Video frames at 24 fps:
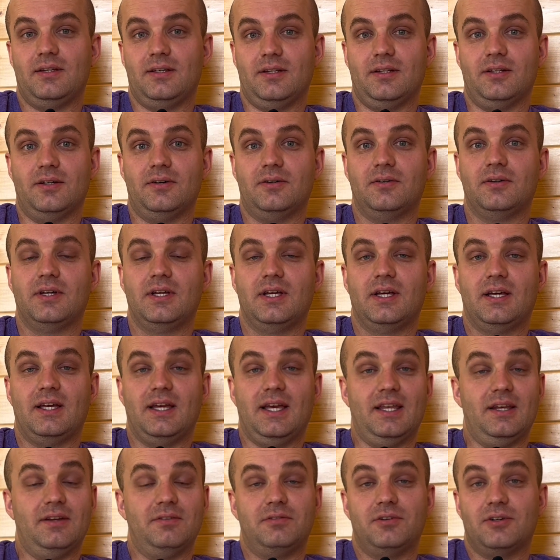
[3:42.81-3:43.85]
And
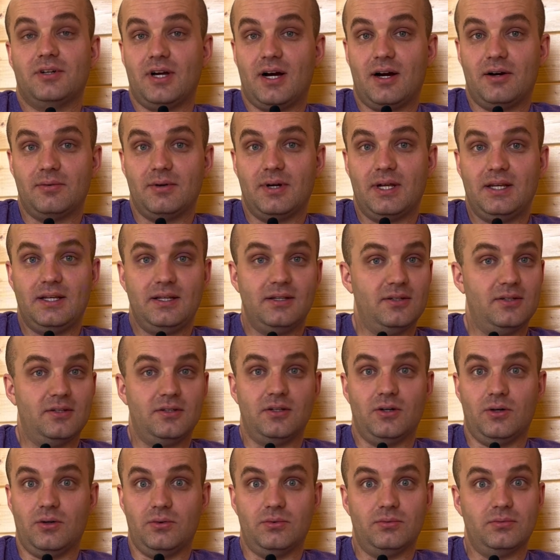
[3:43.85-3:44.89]
if you're not ready,
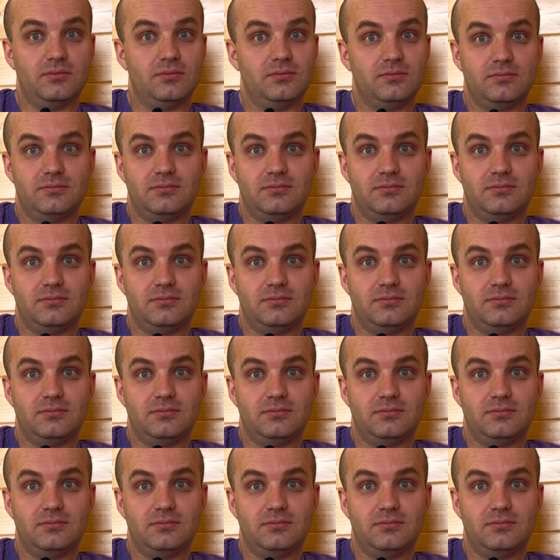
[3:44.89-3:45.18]
don't